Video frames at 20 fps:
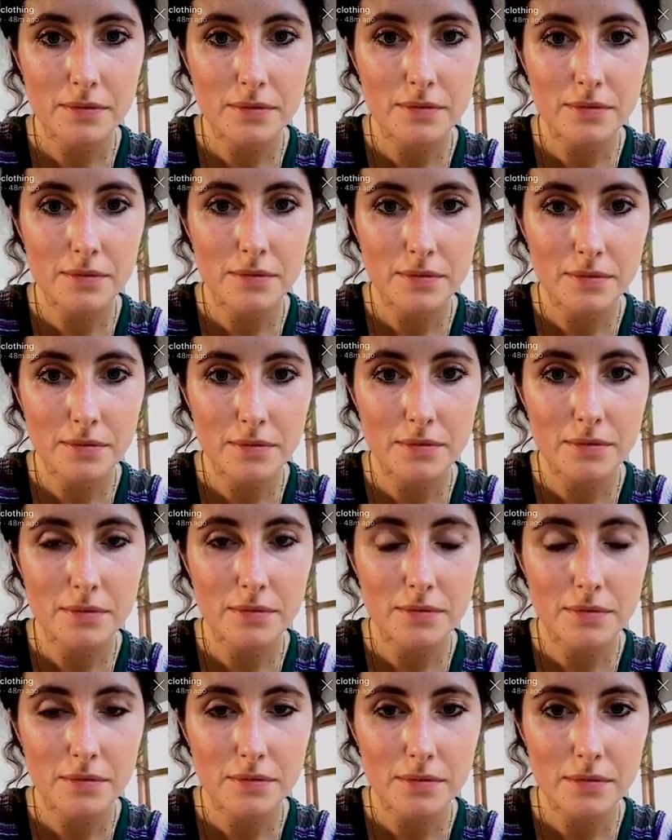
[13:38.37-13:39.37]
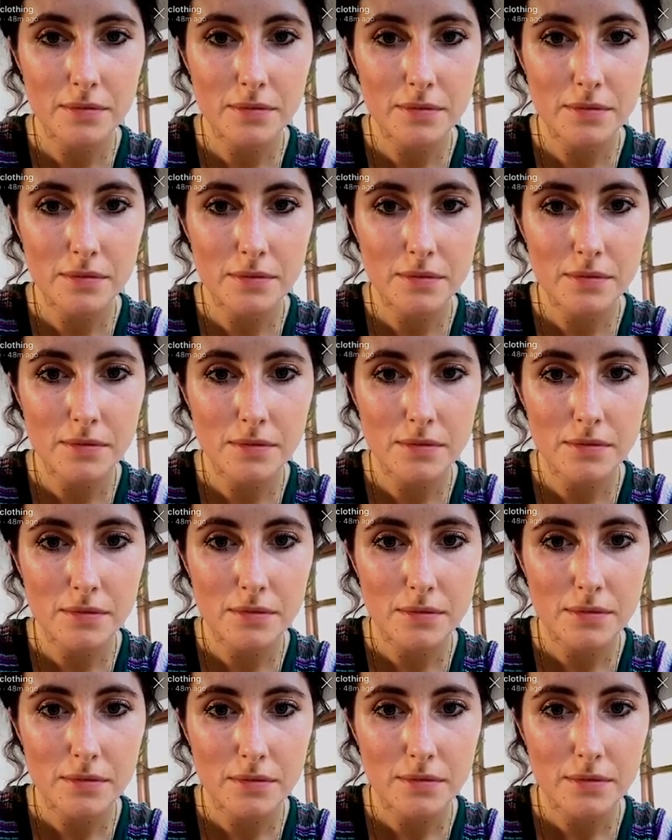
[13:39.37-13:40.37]

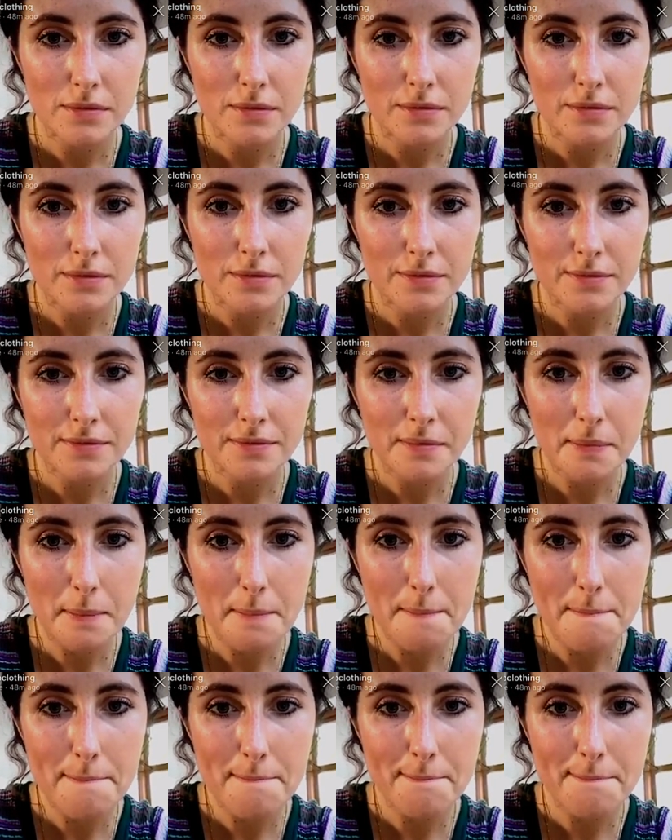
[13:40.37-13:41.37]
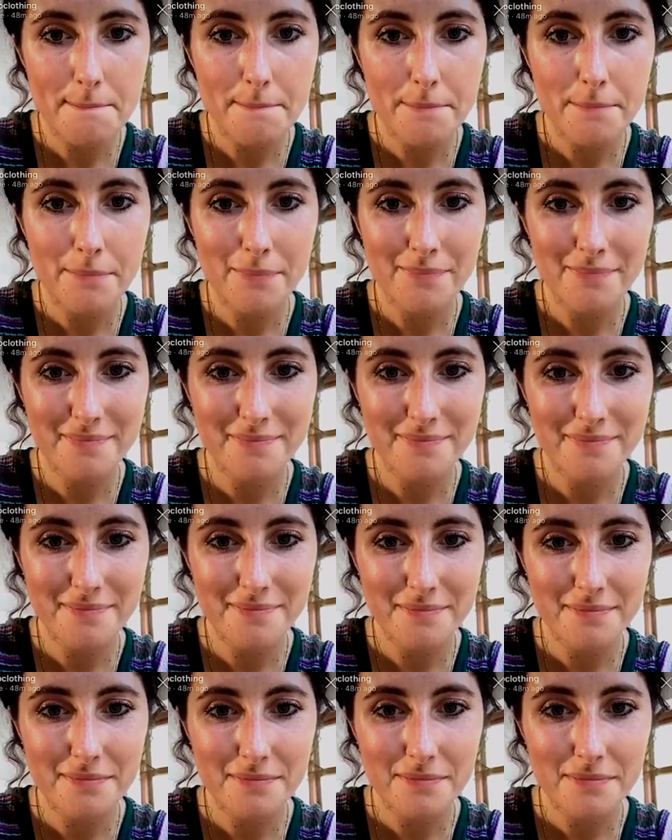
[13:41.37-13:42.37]

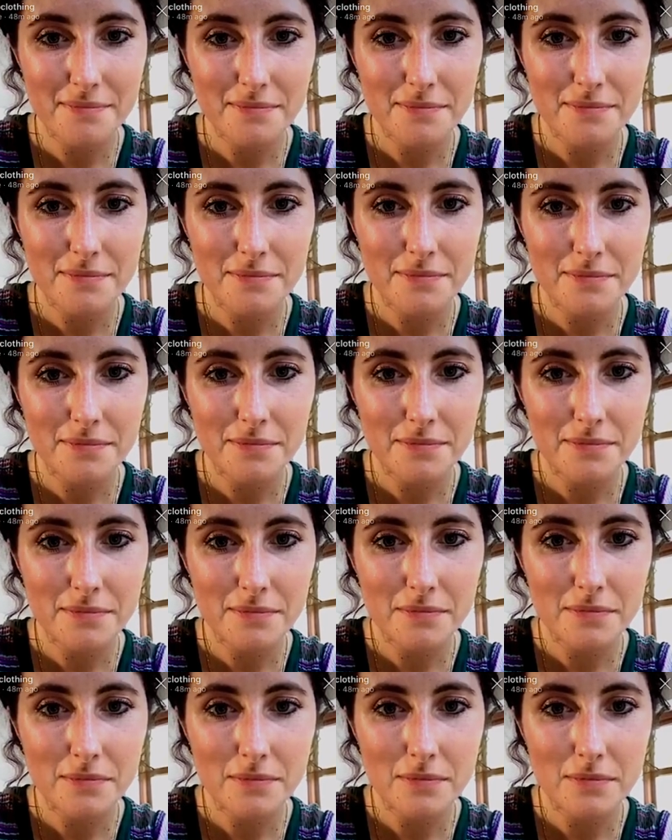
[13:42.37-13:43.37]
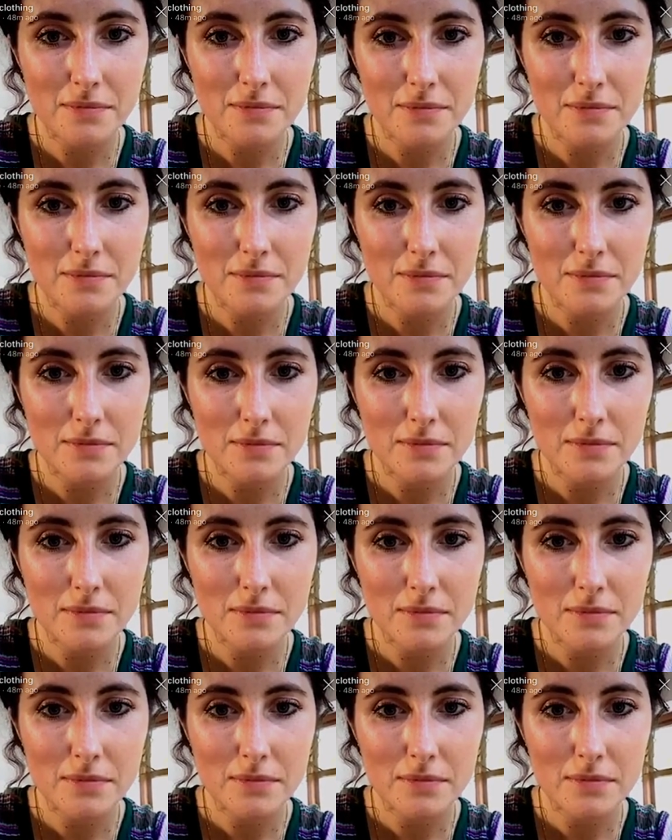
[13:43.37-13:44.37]

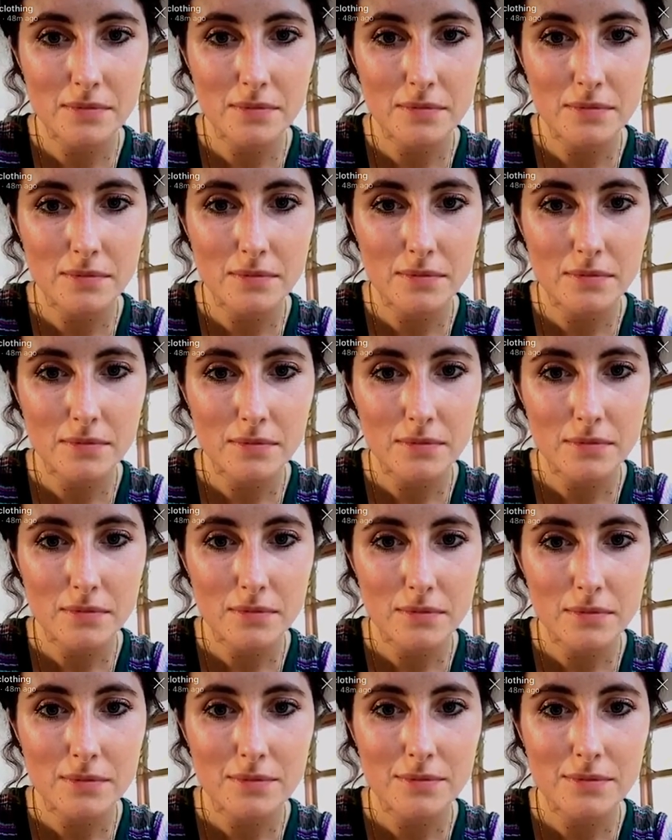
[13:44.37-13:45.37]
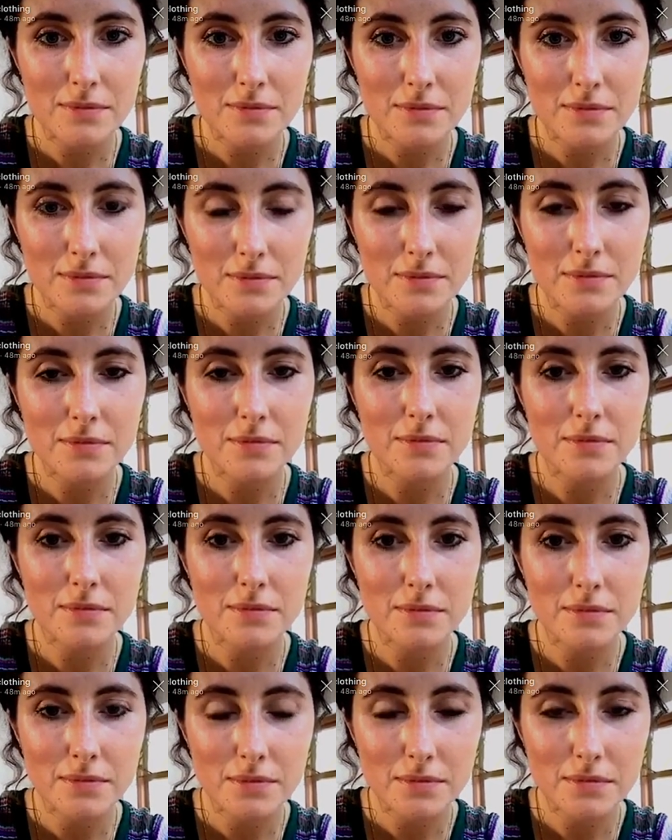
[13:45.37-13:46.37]
[no speech]